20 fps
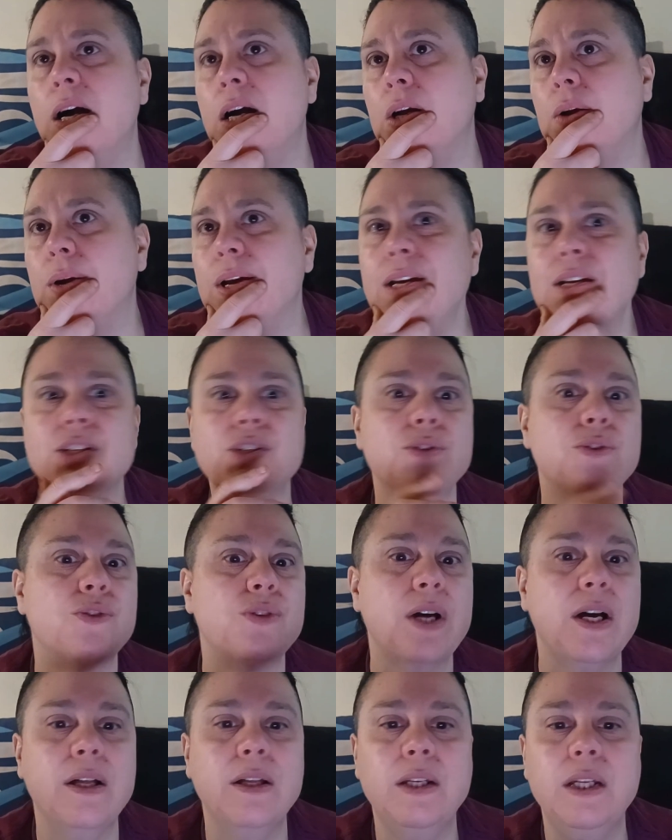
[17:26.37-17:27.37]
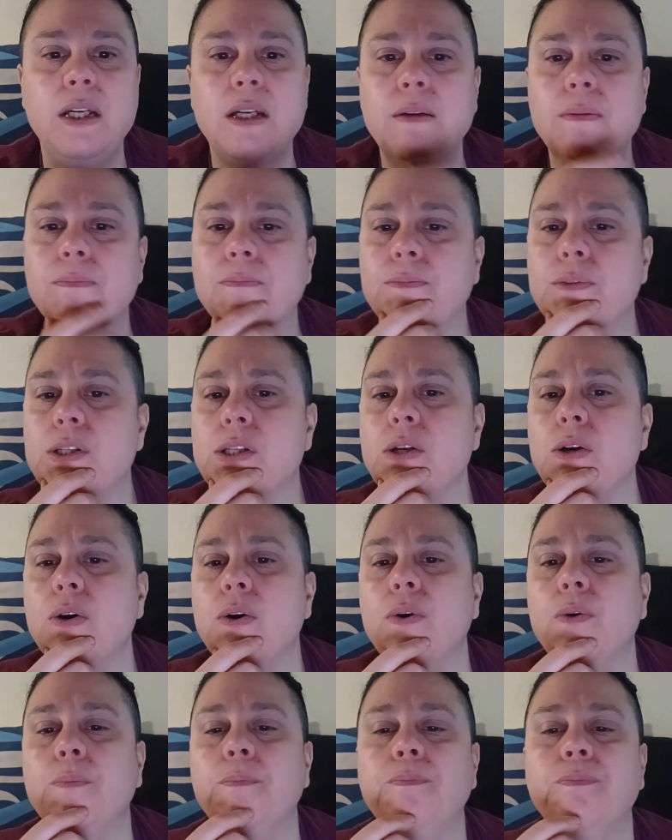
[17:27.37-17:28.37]
Gray is neutrality,
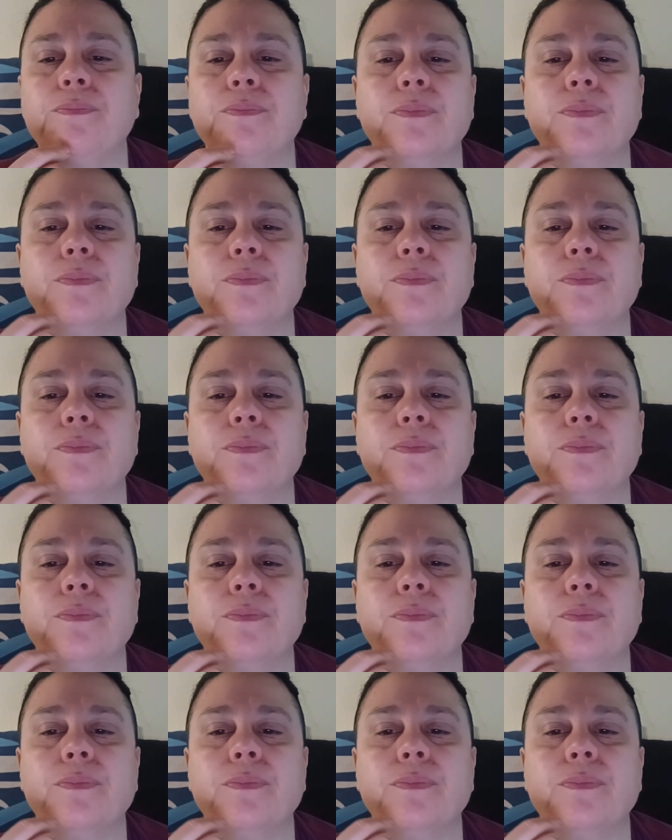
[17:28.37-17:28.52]
so